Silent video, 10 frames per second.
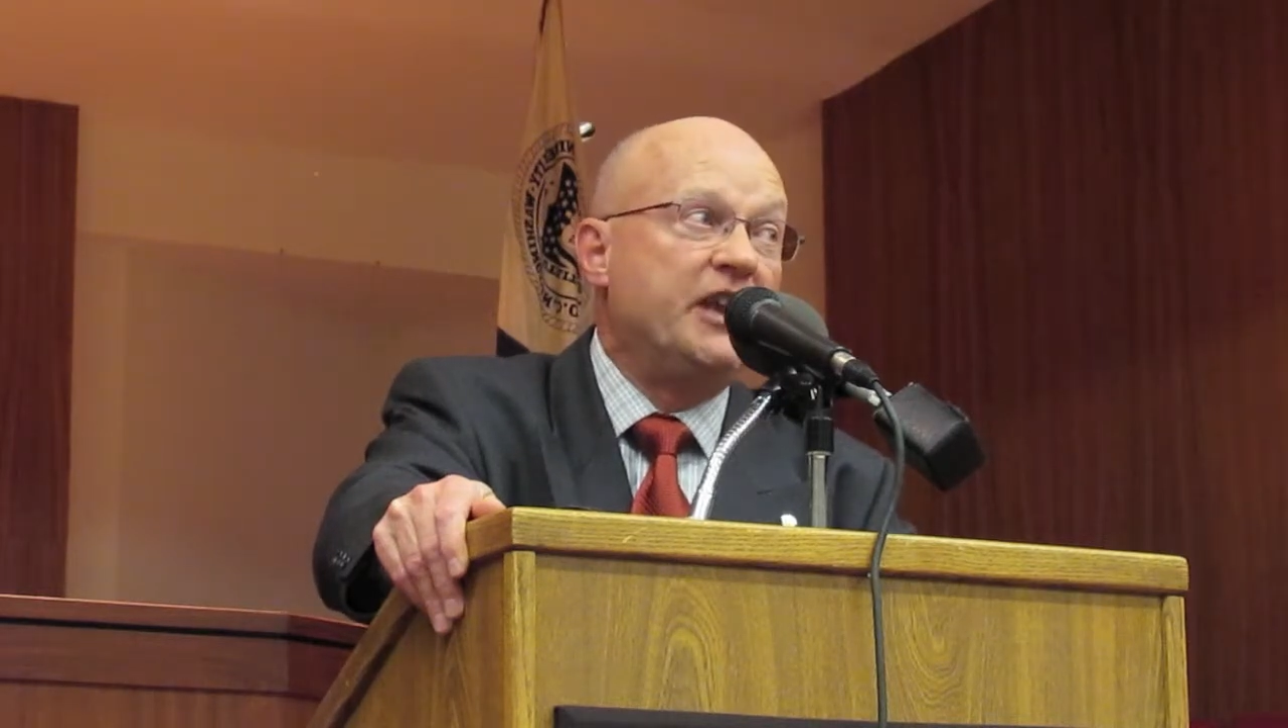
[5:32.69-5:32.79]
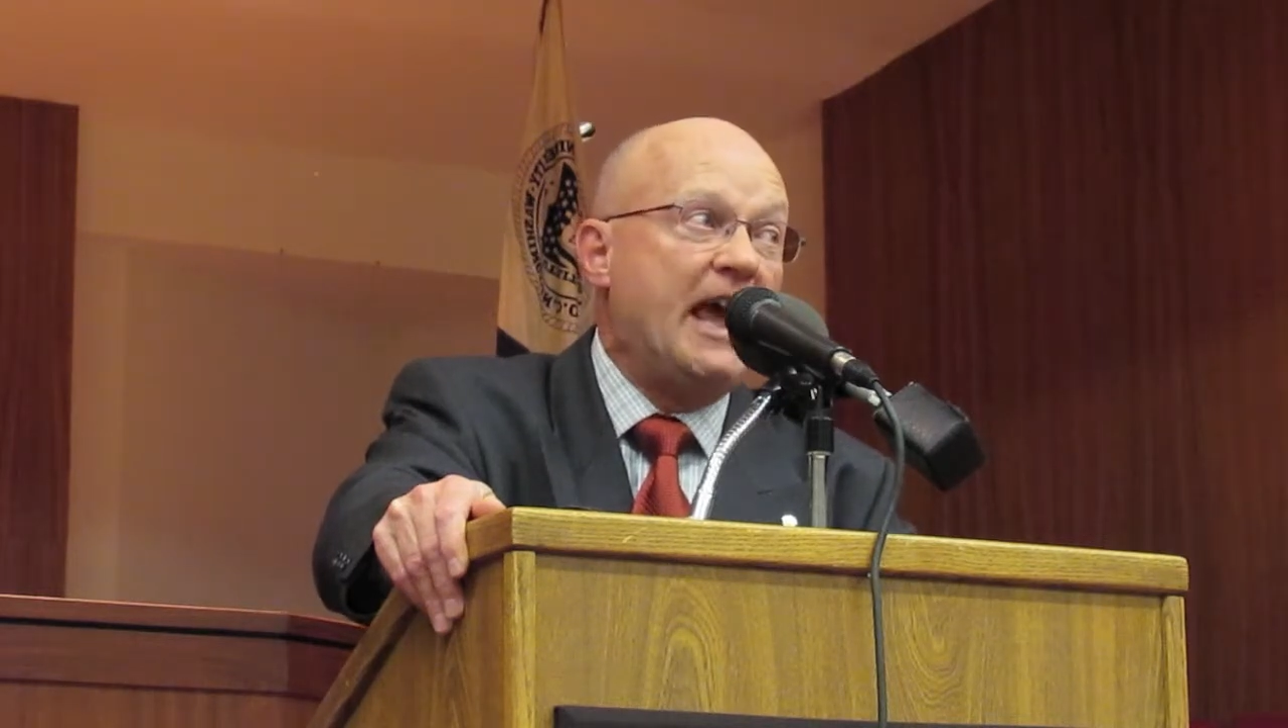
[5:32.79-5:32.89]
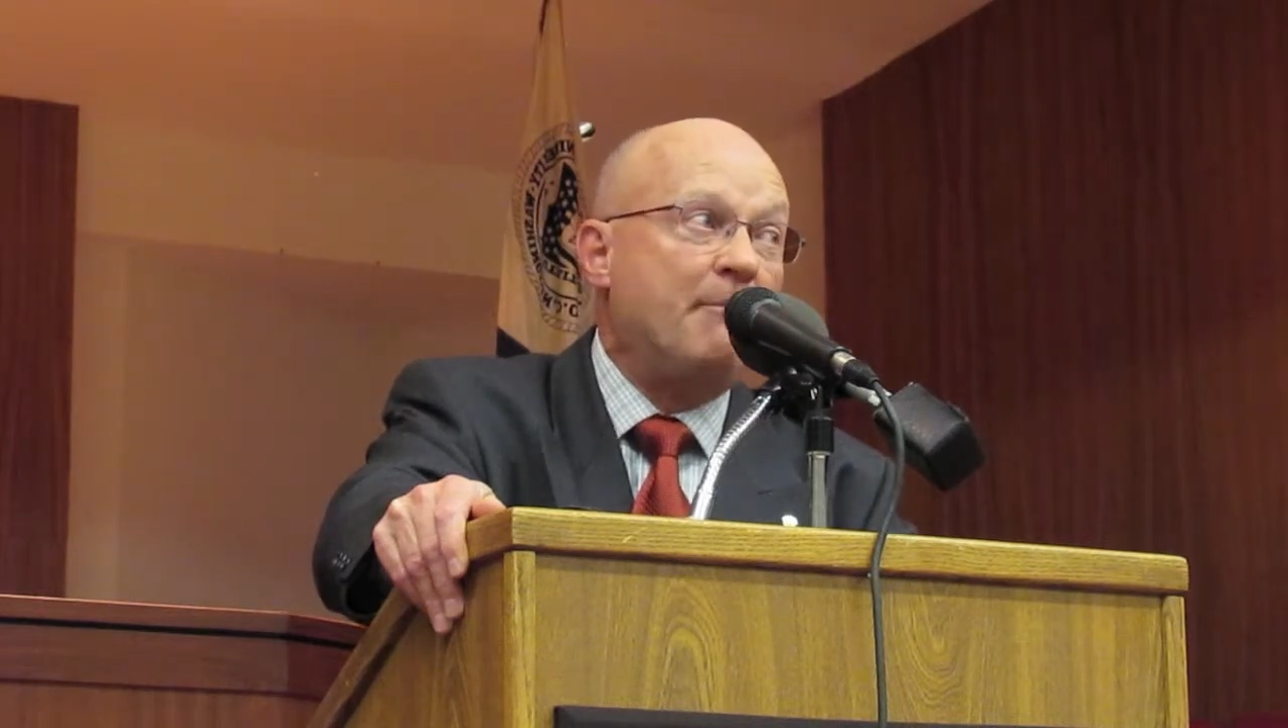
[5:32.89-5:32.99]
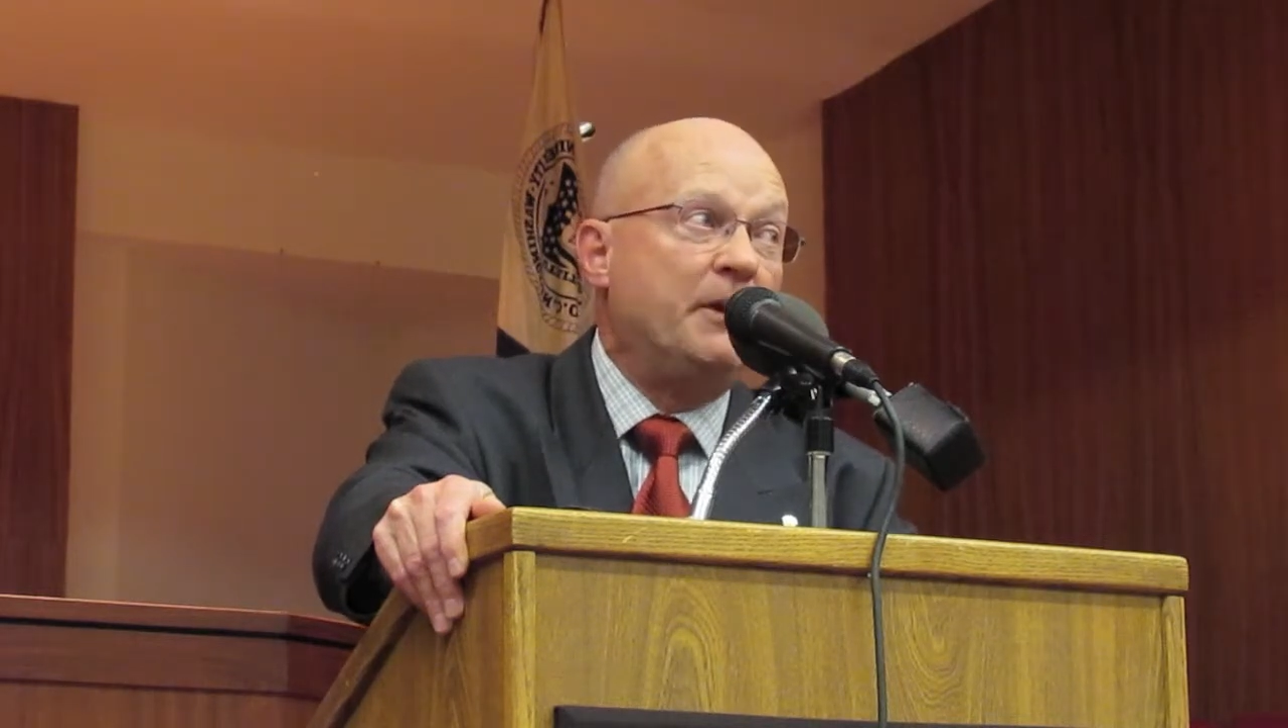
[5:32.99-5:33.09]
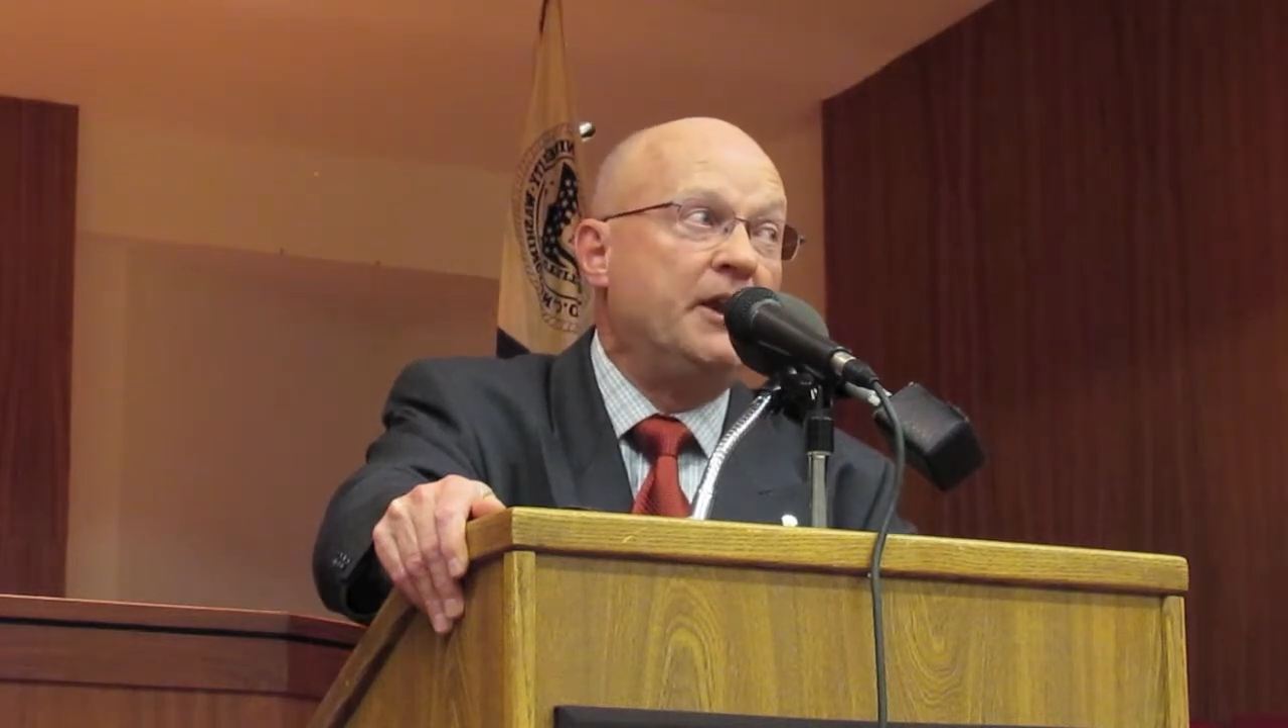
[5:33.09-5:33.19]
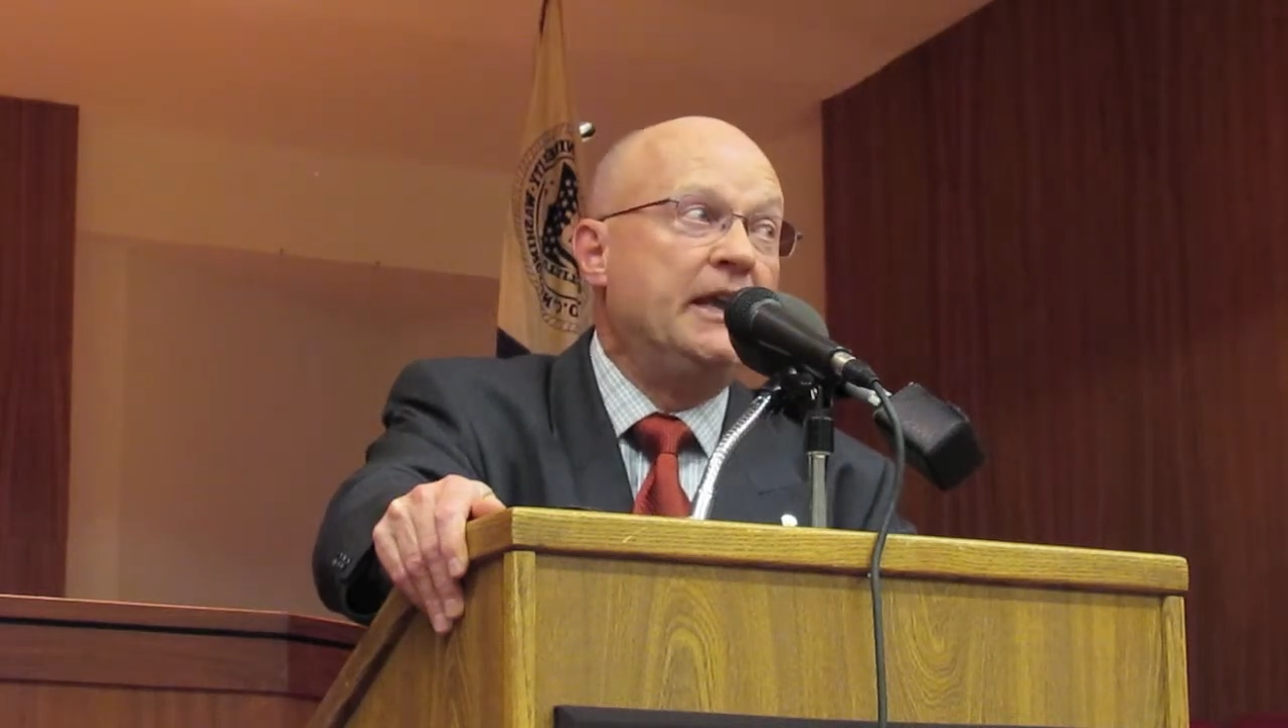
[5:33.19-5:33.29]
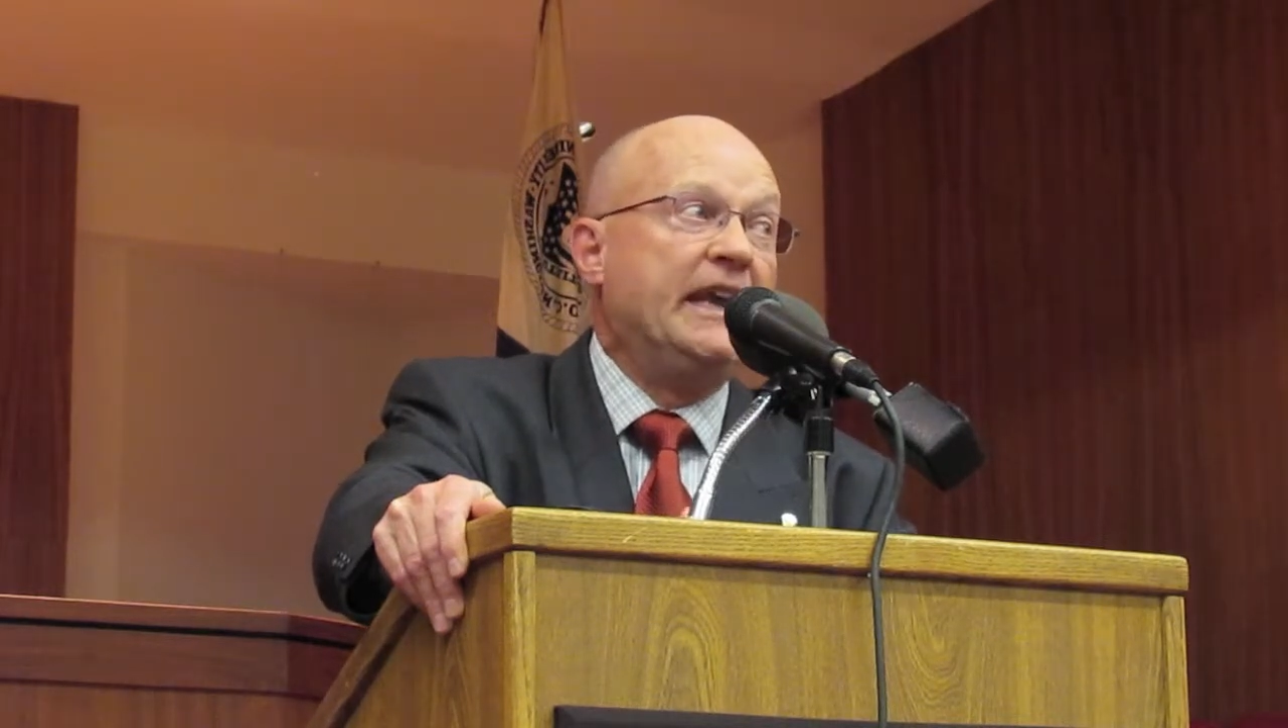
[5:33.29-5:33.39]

happen